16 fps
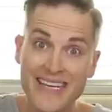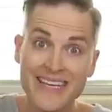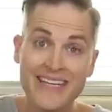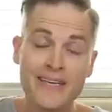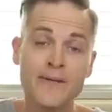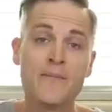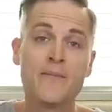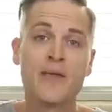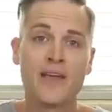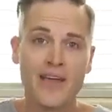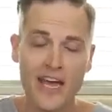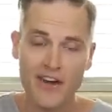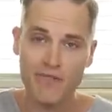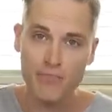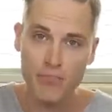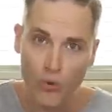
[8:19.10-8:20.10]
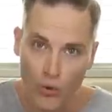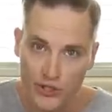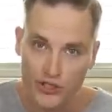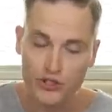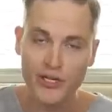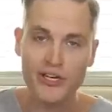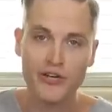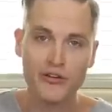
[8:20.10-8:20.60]
in kind of
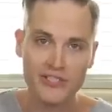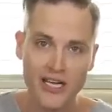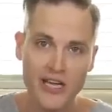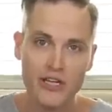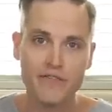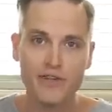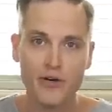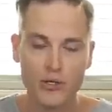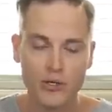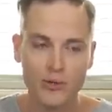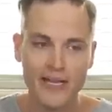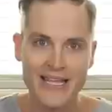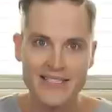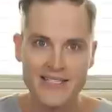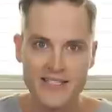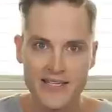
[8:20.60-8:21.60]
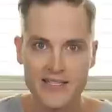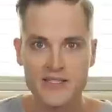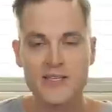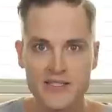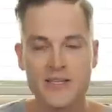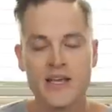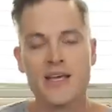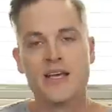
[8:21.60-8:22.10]
portrait or telephoto
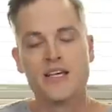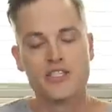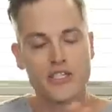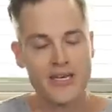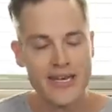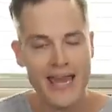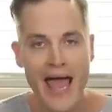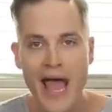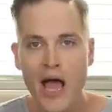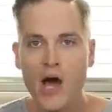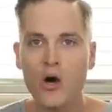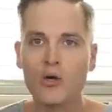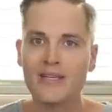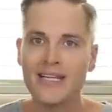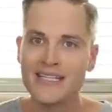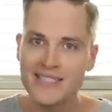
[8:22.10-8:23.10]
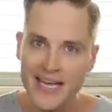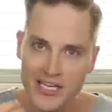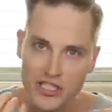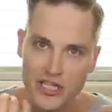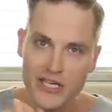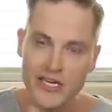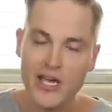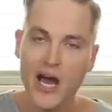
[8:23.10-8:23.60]
lenses. So now let's
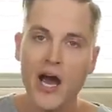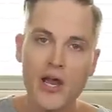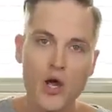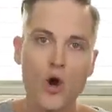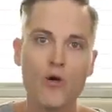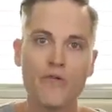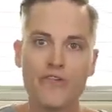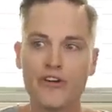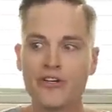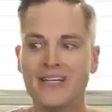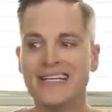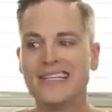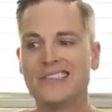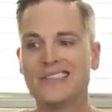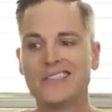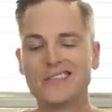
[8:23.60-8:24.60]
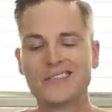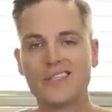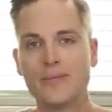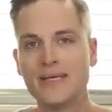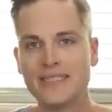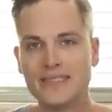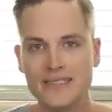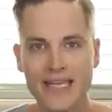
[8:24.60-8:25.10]
actually cut over to
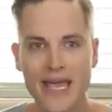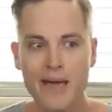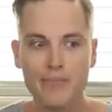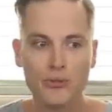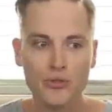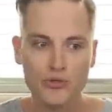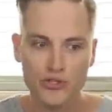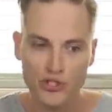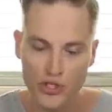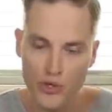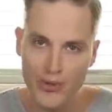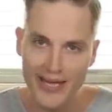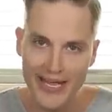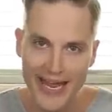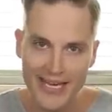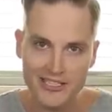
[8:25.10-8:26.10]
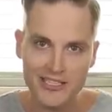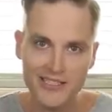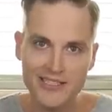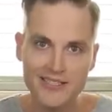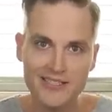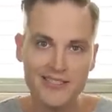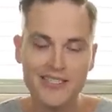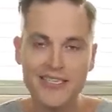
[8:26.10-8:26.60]
some examples so you can
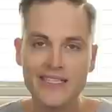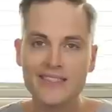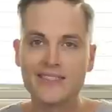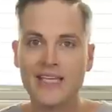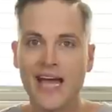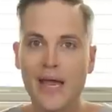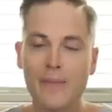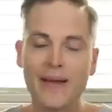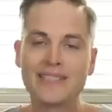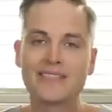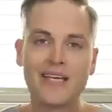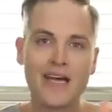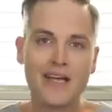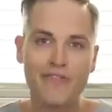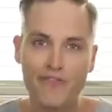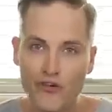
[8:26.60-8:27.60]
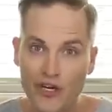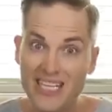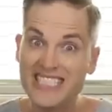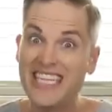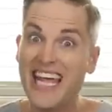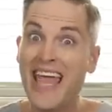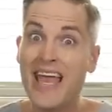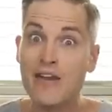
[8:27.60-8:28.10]
actually see side by side
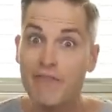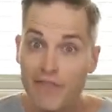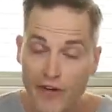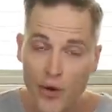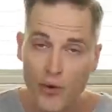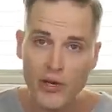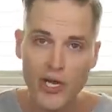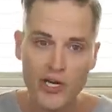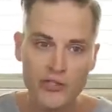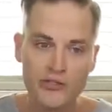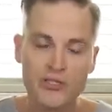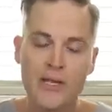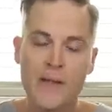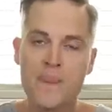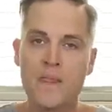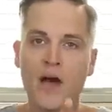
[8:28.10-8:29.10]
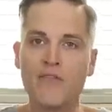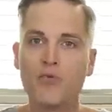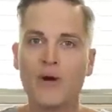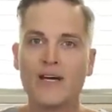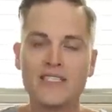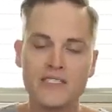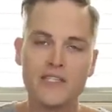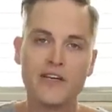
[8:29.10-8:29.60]
footage and photos of
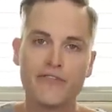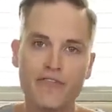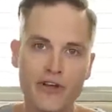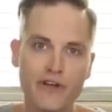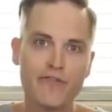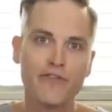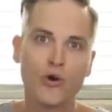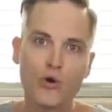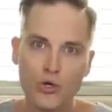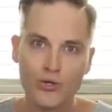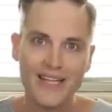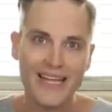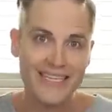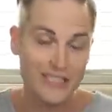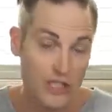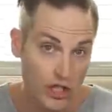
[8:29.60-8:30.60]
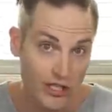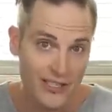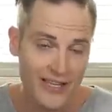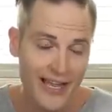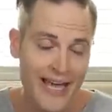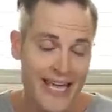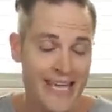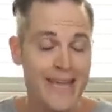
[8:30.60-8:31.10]
what different focal lengths look
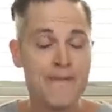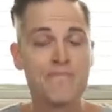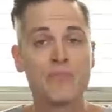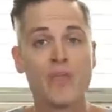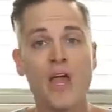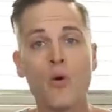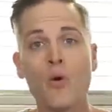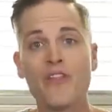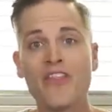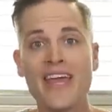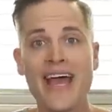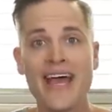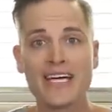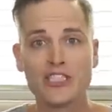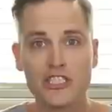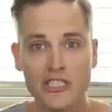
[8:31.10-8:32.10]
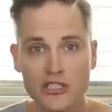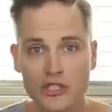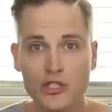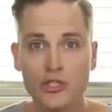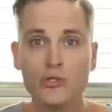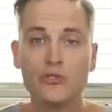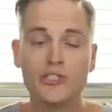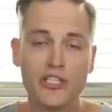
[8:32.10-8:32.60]
like and what they actually
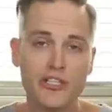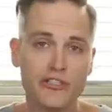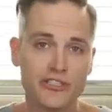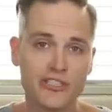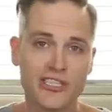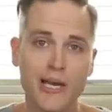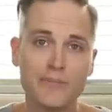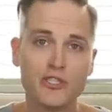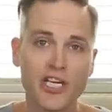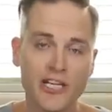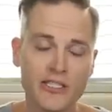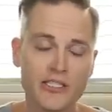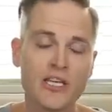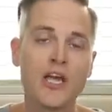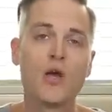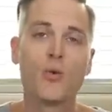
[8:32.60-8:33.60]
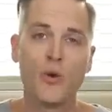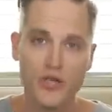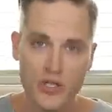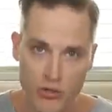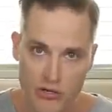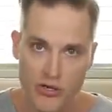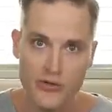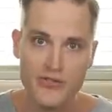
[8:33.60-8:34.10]
do to your subject when
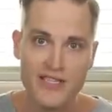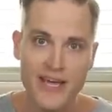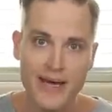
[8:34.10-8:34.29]
you use